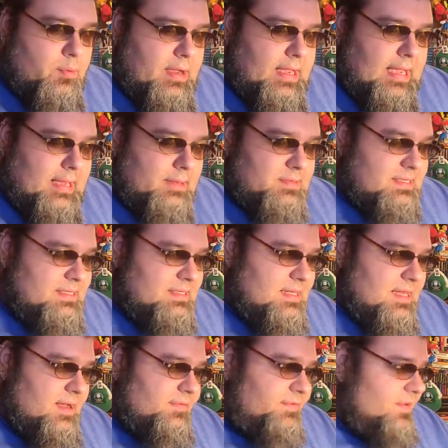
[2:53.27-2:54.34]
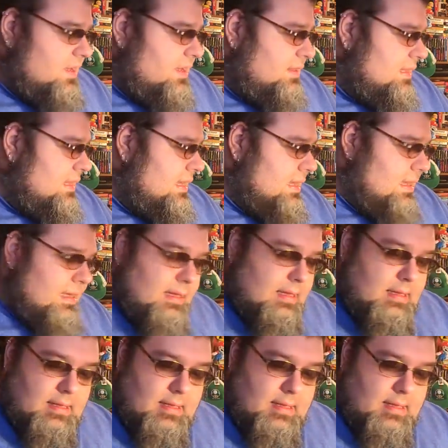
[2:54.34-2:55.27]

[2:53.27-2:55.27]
Boy games and stuff on the